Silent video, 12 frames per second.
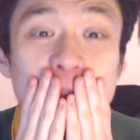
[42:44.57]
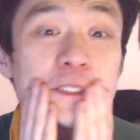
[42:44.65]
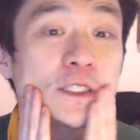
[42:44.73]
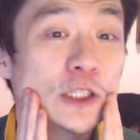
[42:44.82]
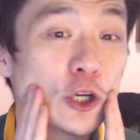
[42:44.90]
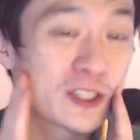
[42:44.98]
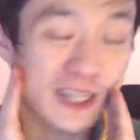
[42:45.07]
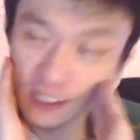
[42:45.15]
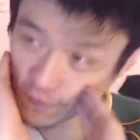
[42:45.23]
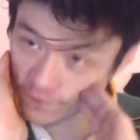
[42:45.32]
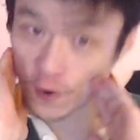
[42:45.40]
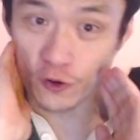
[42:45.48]
Looks like he
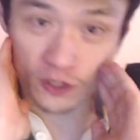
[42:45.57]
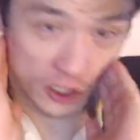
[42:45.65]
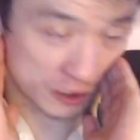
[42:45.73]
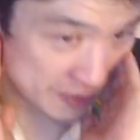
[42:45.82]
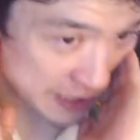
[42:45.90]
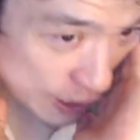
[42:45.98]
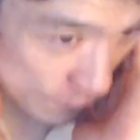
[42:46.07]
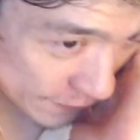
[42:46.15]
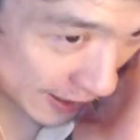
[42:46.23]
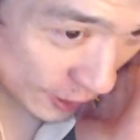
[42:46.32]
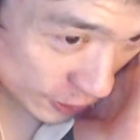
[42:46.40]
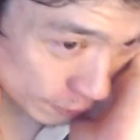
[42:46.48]
folded on himself.
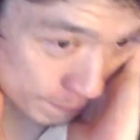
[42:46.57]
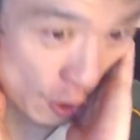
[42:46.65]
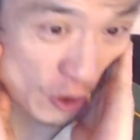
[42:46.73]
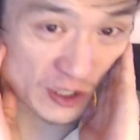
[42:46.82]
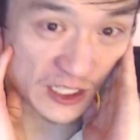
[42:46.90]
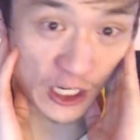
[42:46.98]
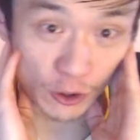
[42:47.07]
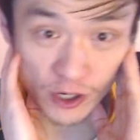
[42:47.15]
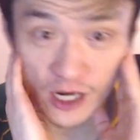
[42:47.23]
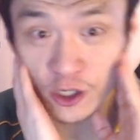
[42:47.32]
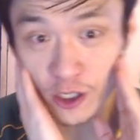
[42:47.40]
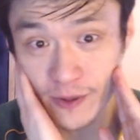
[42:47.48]
I thought Beauden's
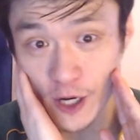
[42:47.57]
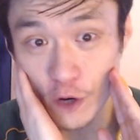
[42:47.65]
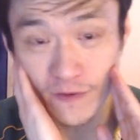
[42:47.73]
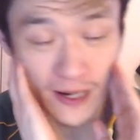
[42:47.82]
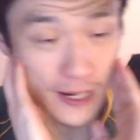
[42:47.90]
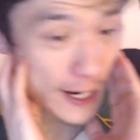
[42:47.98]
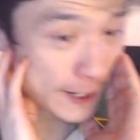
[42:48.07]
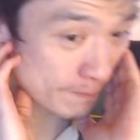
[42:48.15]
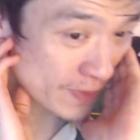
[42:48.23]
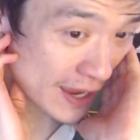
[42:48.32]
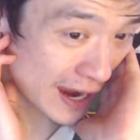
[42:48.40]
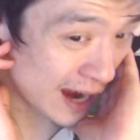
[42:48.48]
career could have been over here.
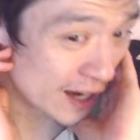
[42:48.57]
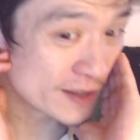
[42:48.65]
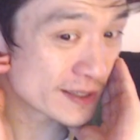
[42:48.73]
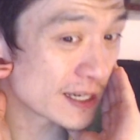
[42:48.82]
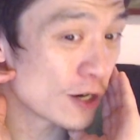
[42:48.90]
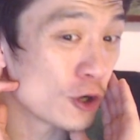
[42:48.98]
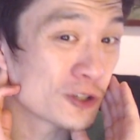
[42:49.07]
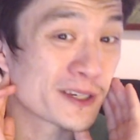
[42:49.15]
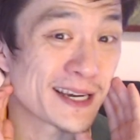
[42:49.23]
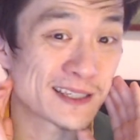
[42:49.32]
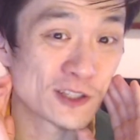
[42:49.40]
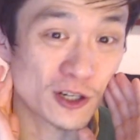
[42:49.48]
Arendse also
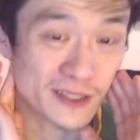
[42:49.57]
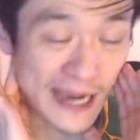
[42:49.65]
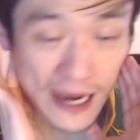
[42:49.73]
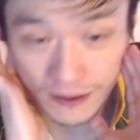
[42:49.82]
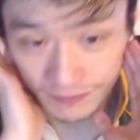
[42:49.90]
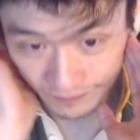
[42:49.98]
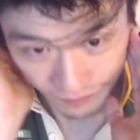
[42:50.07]
gets knocked out.